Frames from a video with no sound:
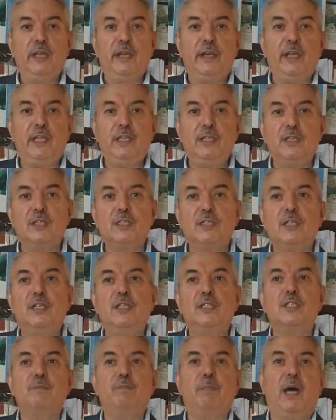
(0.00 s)
The radius,
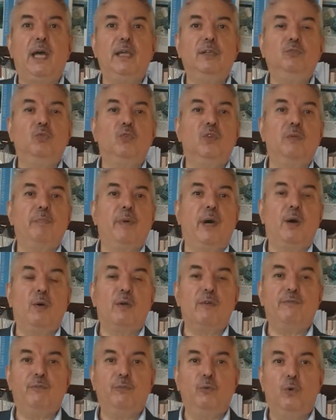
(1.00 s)
it's pi to the
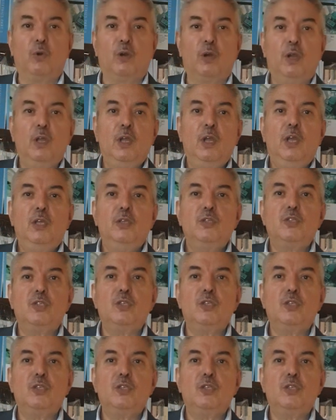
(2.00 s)
power 4.